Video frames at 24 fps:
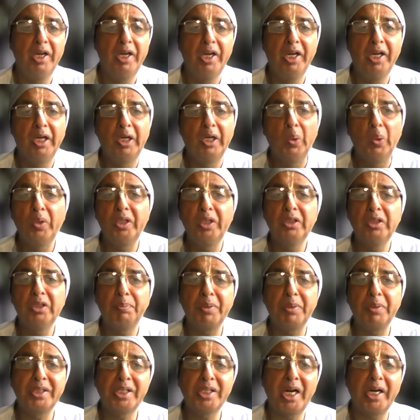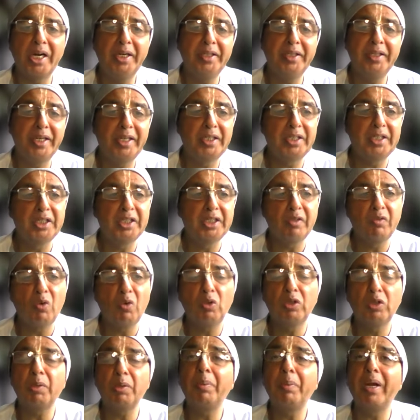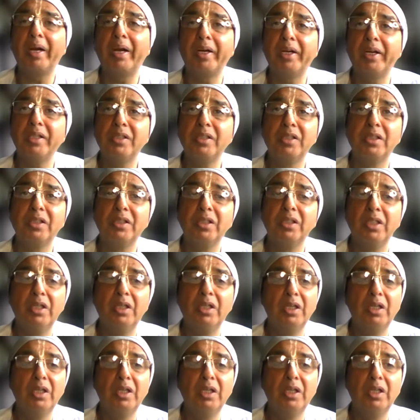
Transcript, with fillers: including the presiding deities of all the planets,